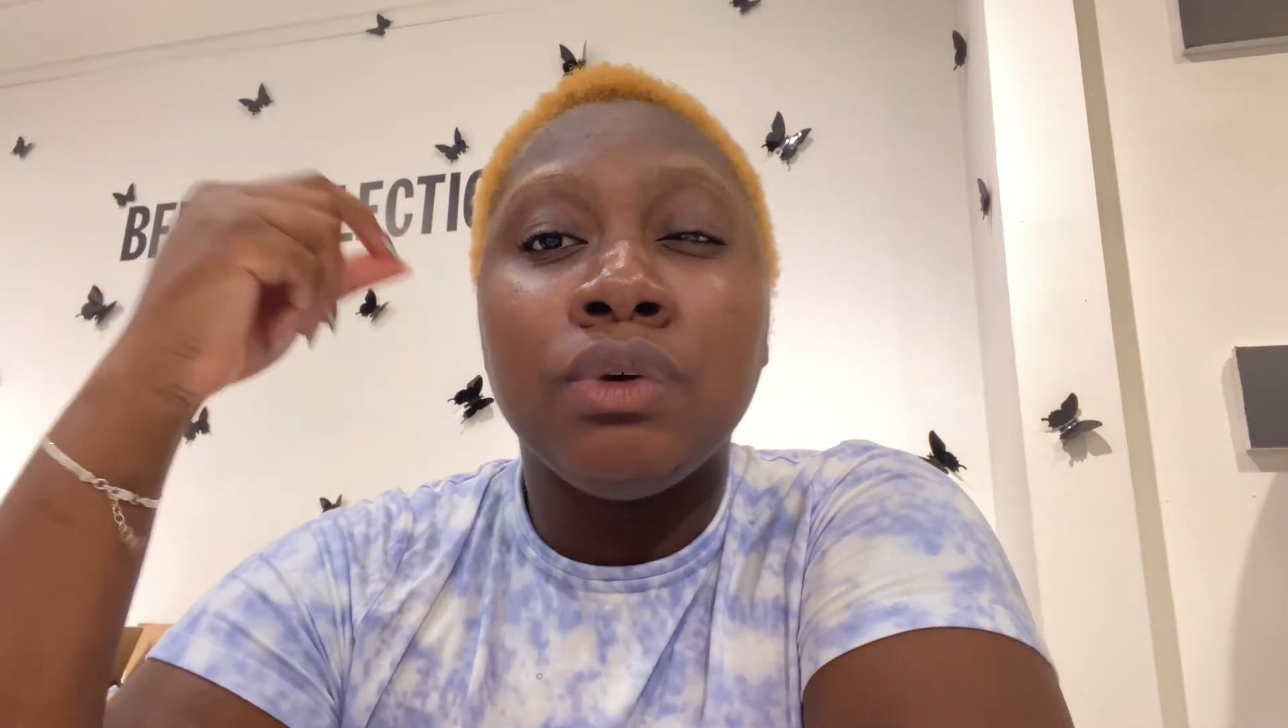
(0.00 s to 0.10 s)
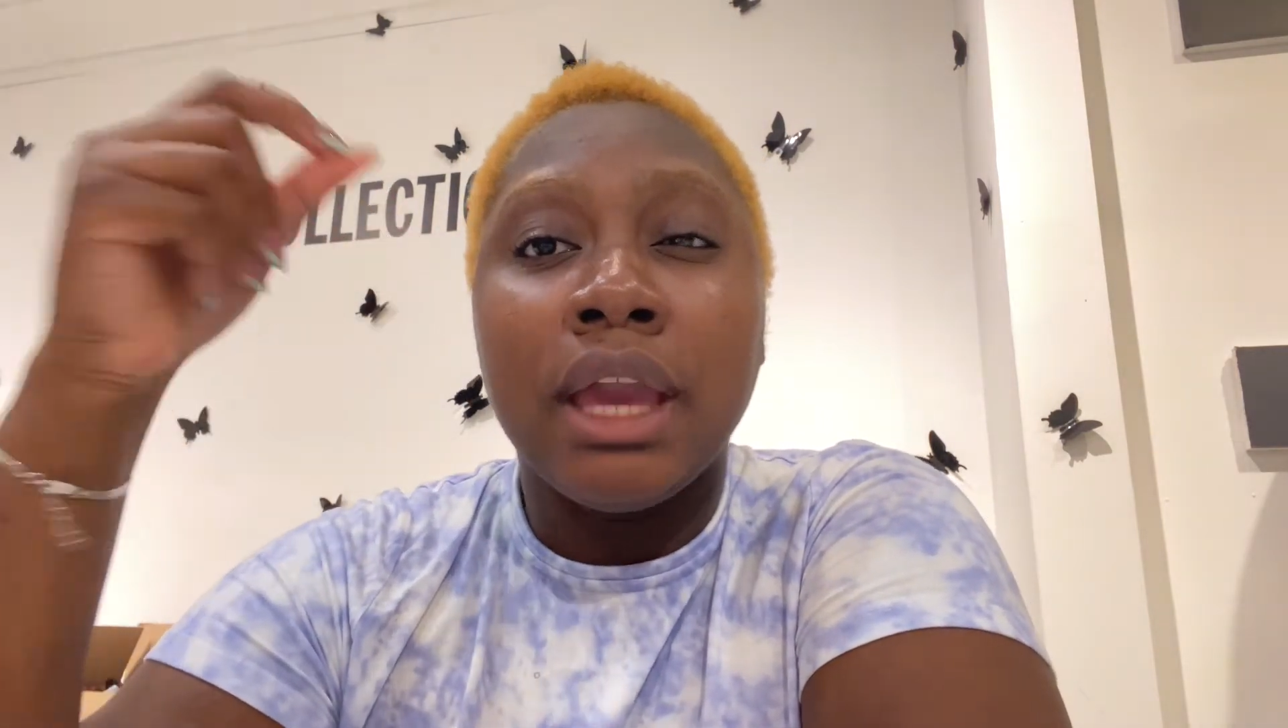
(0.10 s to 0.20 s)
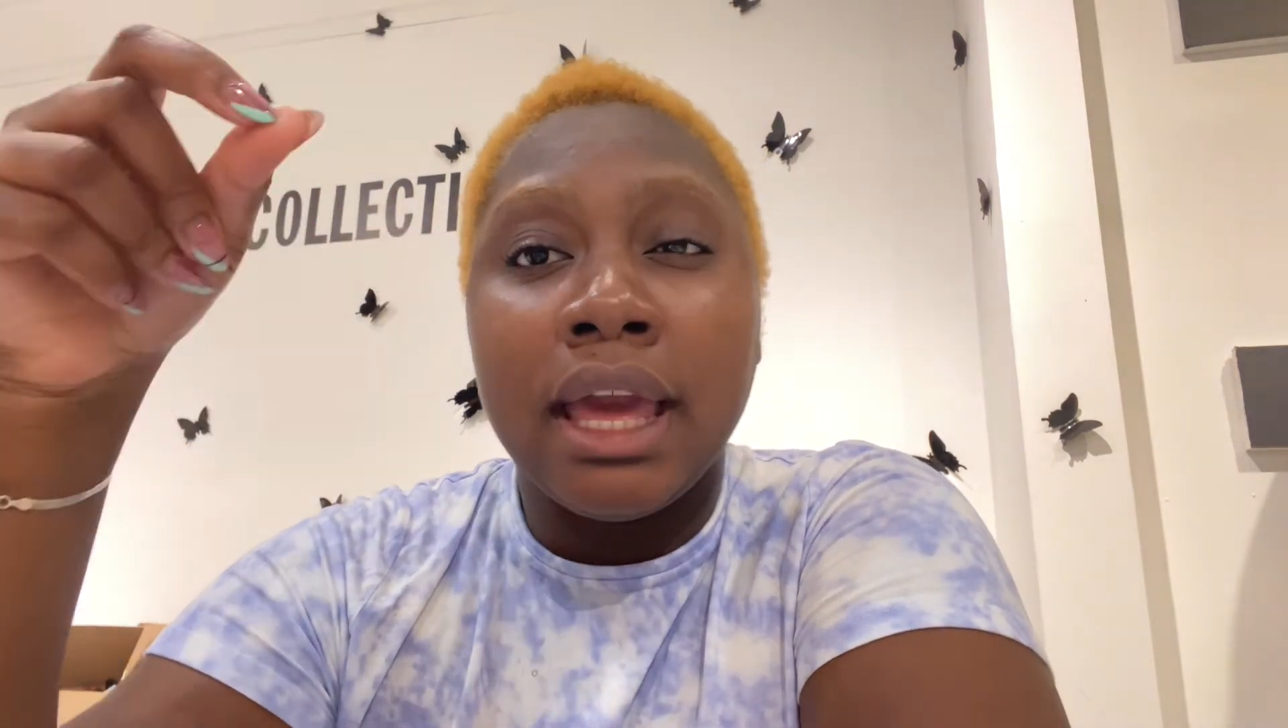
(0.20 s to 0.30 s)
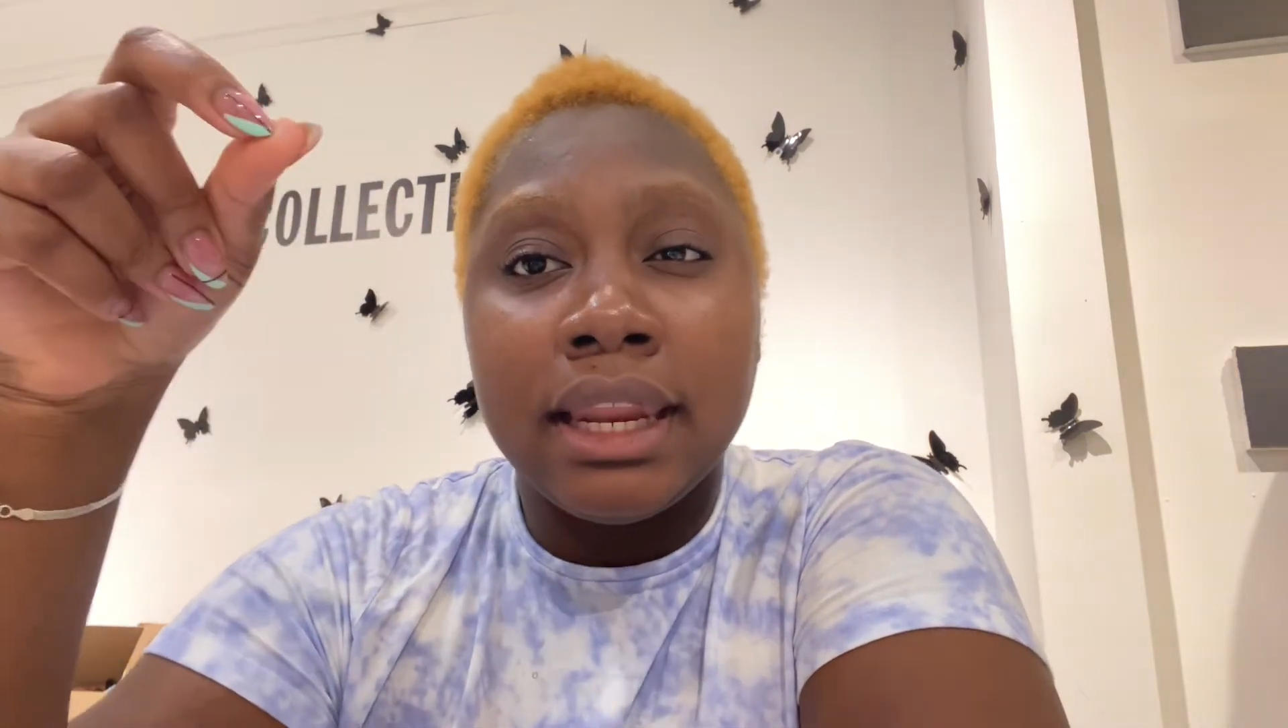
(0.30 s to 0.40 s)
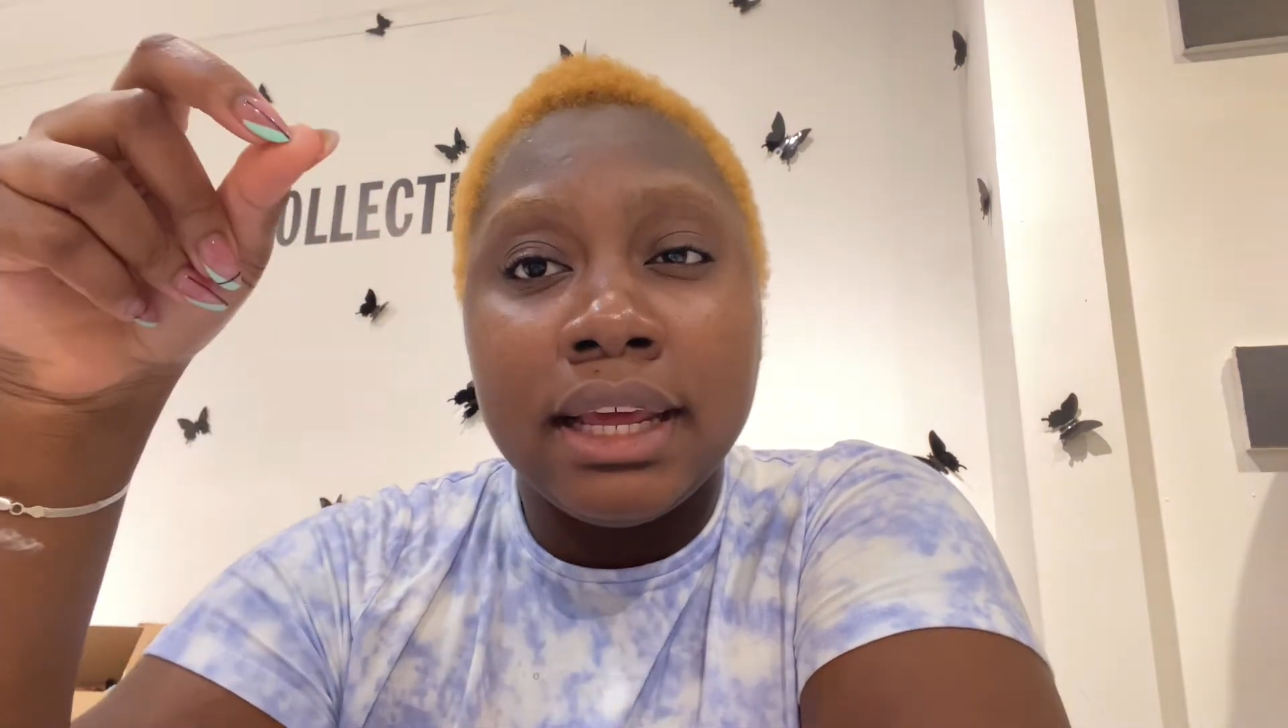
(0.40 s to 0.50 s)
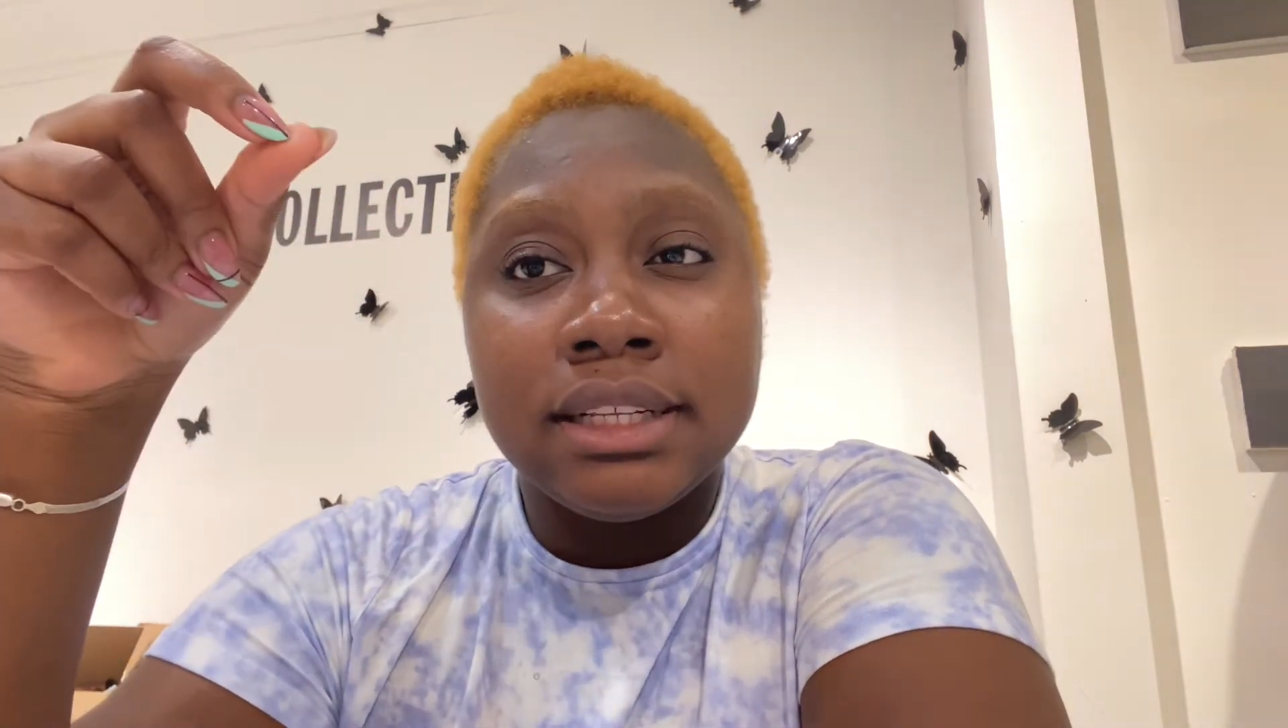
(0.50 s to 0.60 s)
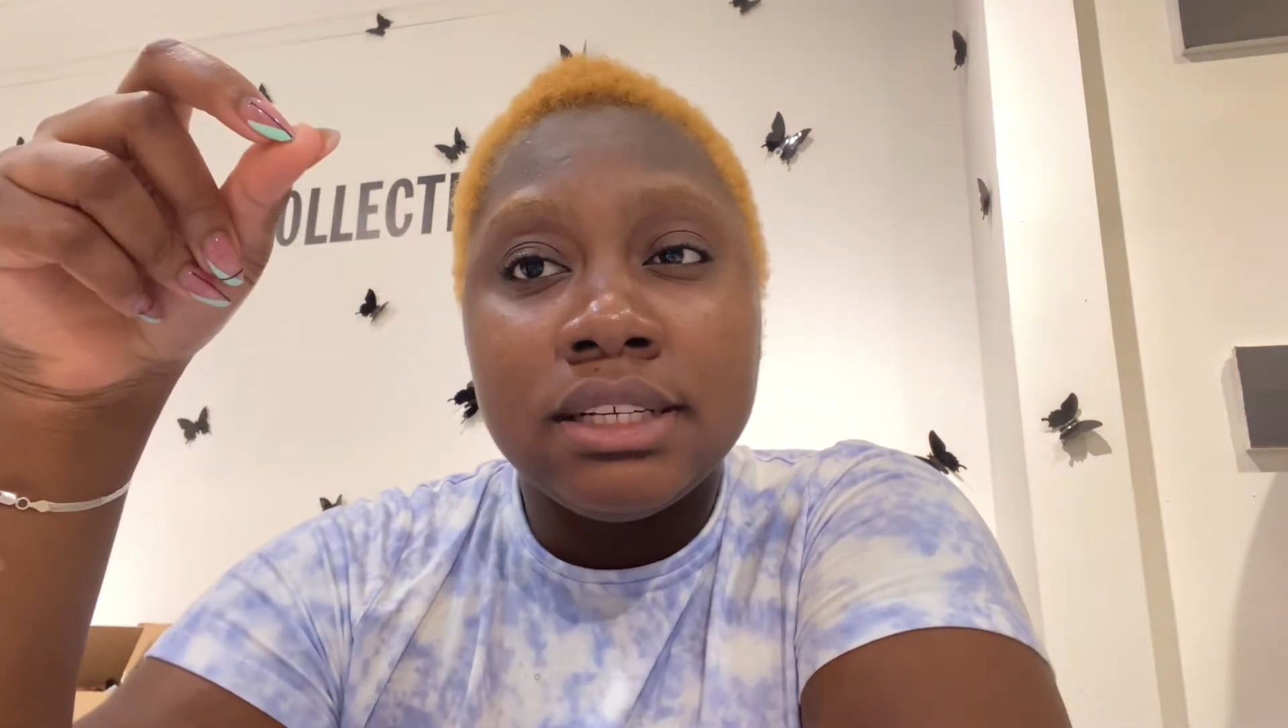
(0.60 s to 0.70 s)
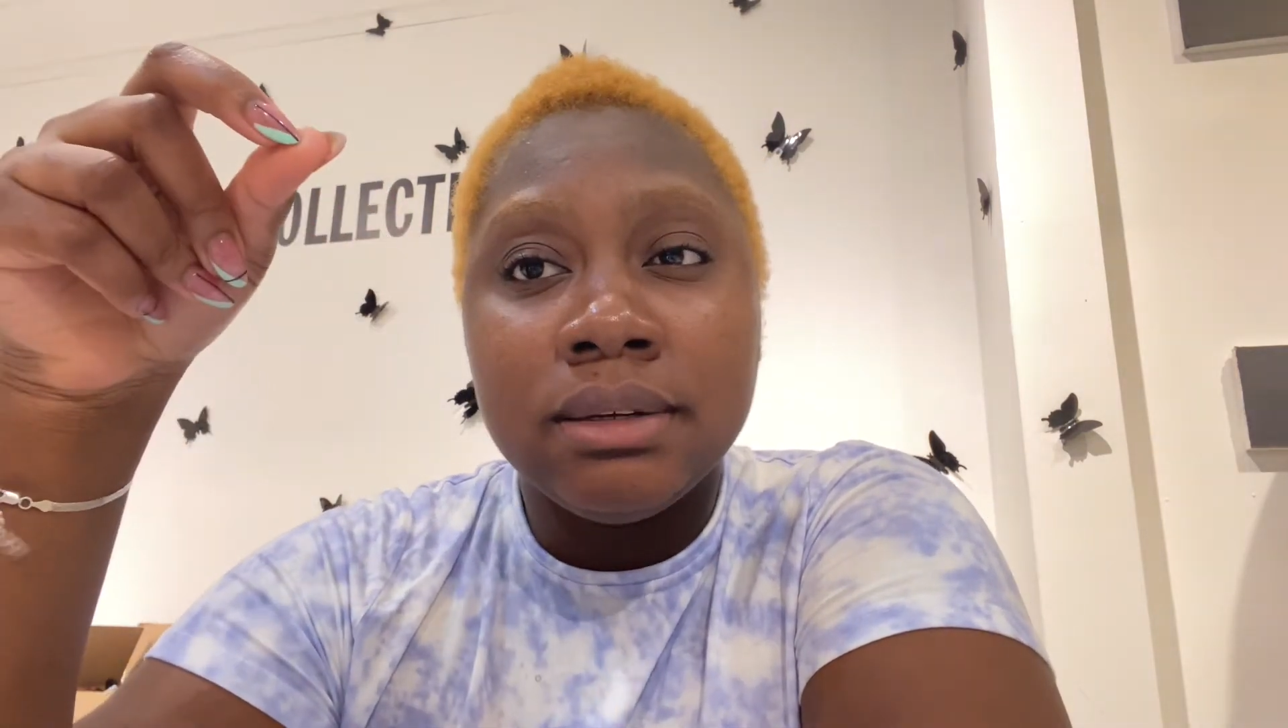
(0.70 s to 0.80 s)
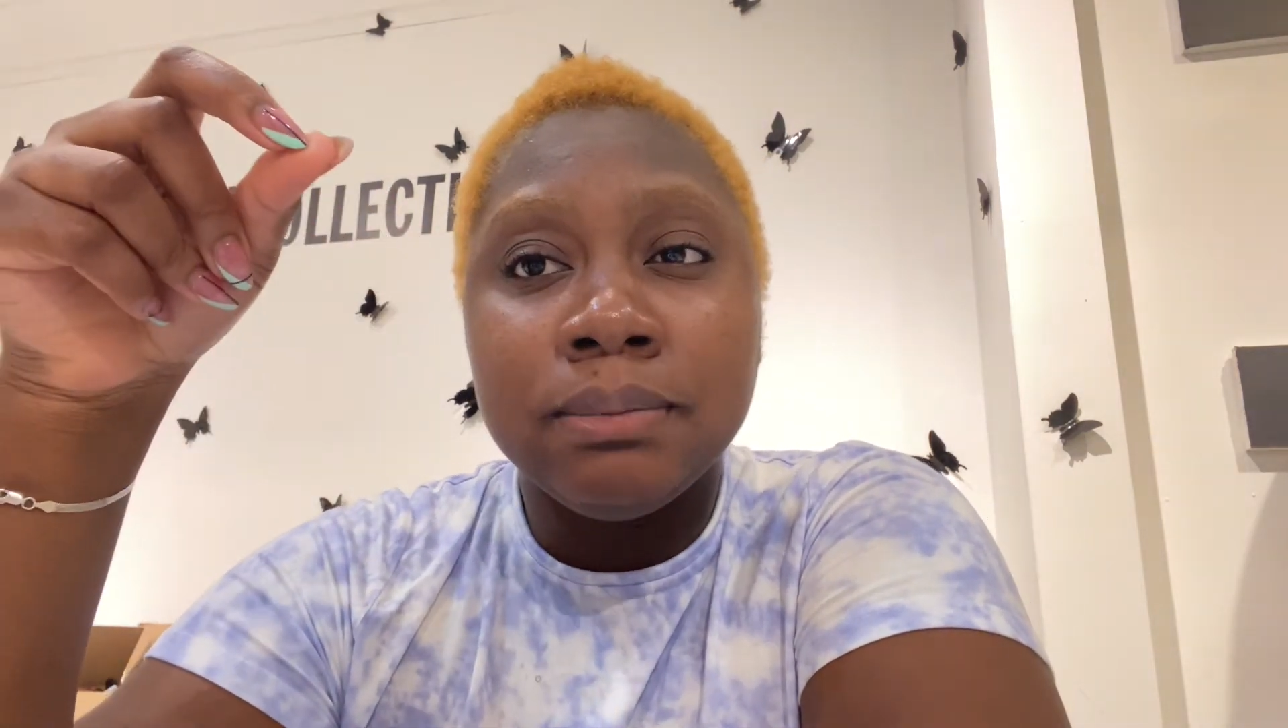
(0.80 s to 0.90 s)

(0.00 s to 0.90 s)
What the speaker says: get it,